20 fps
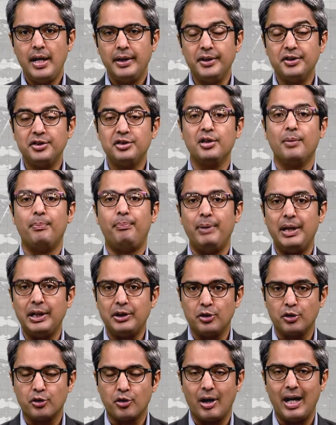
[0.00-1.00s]
this is a bid
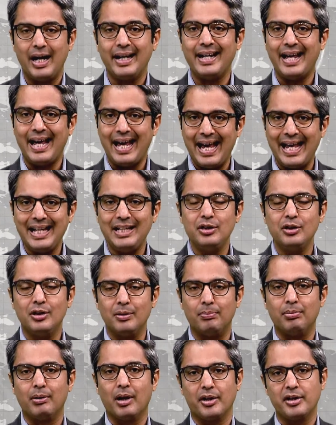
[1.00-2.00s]
to try and end the
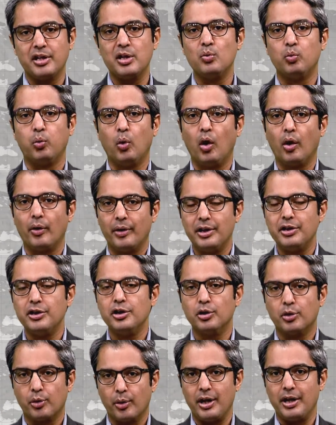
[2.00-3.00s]
bloody war in
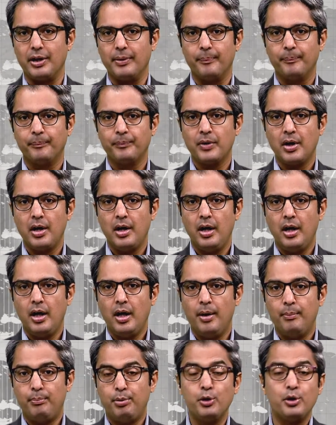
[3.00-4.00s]
Ukraine.
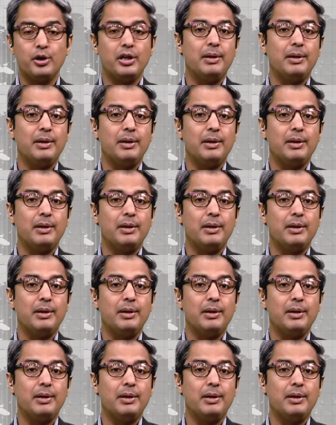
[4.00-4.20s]
Putin